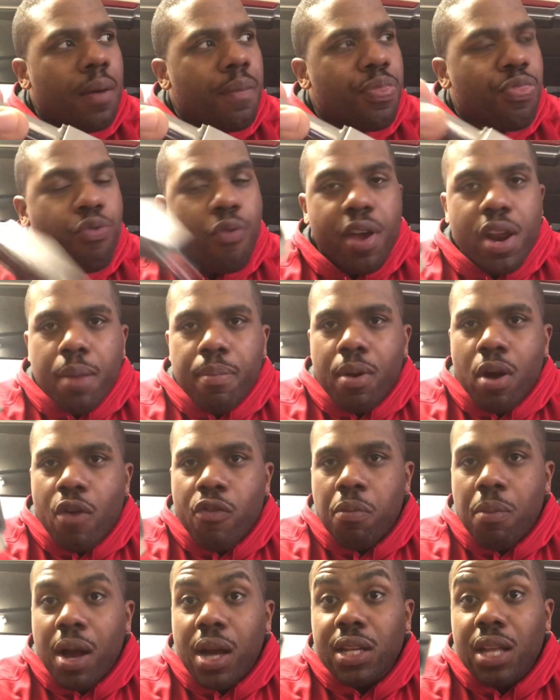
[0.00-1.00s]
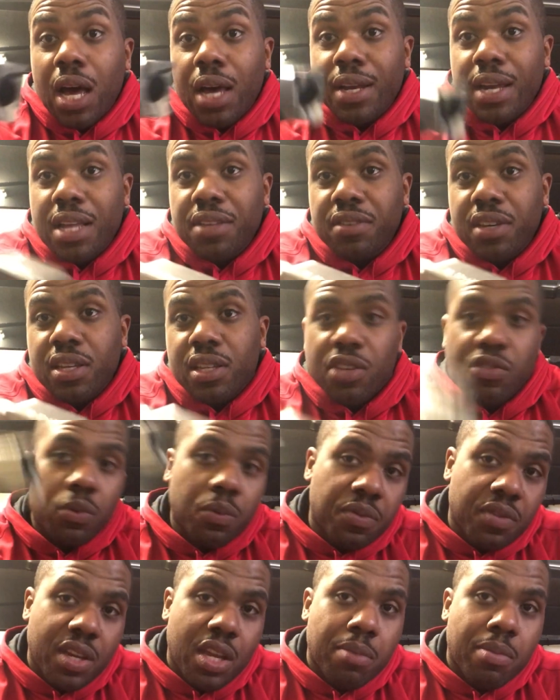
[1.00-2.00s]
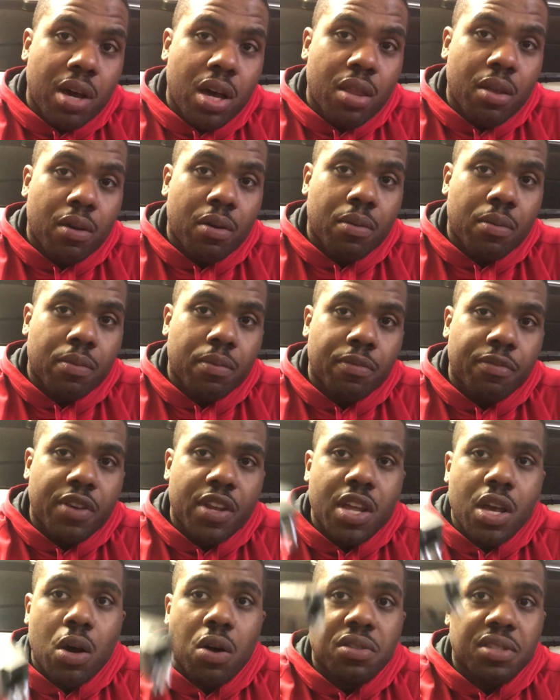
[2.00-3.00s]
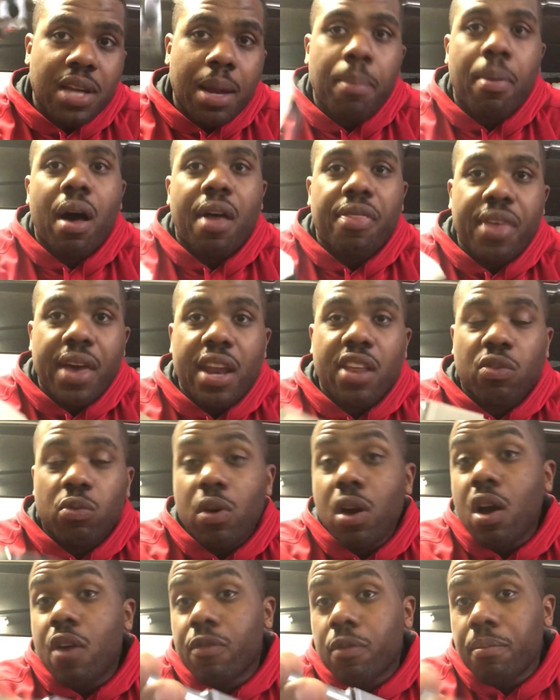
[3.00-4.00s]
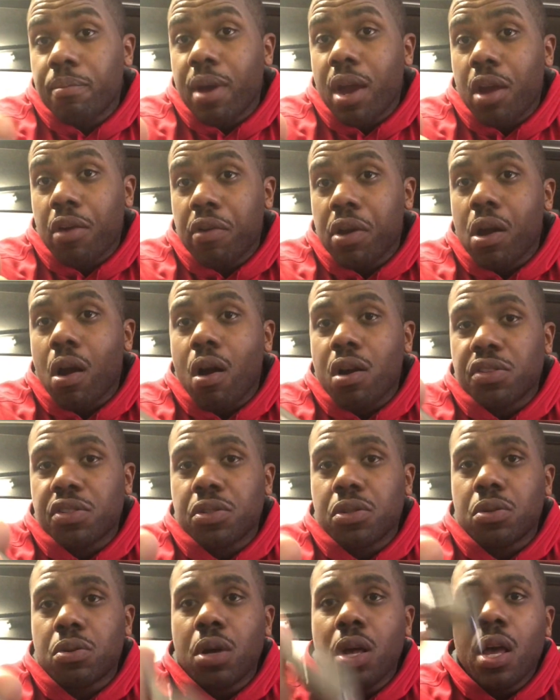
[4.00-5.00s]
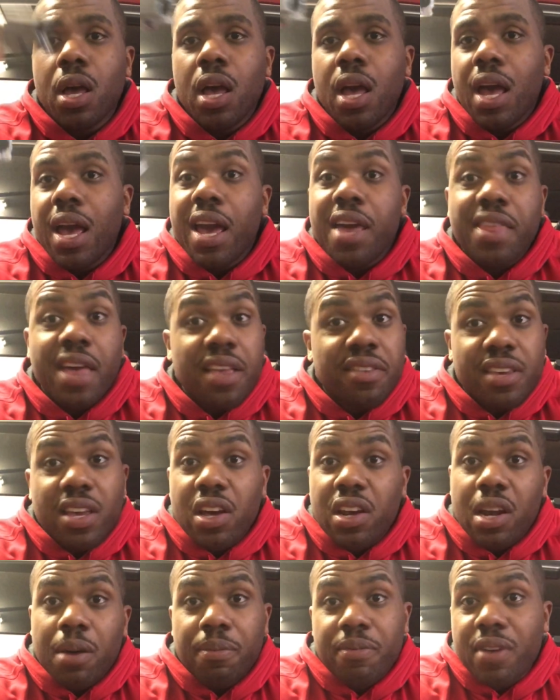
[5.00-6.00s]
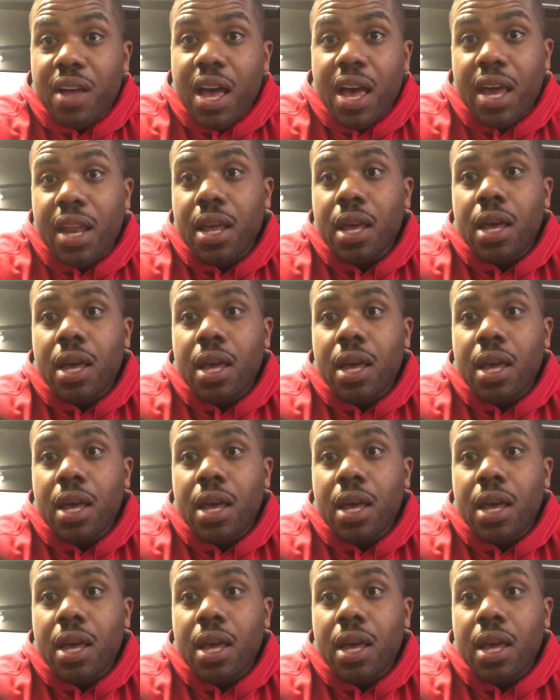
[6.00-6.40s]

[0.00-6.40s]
threaded barrel for my Glock 19 that you've seen in my other videos, and I bought that as well from Bear Creek Arsenal, and that's held up fine.